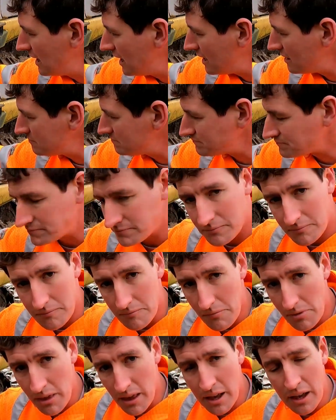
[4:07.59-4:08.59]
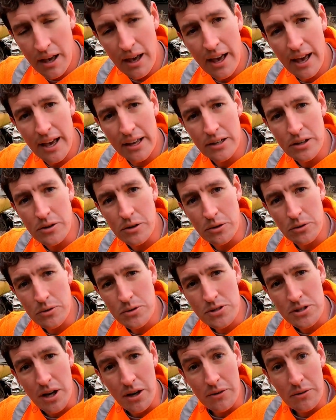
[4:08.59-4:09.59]
And you can
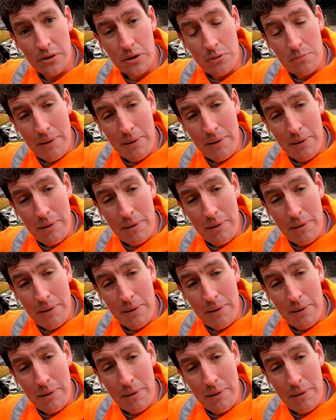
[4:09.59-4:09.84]
also,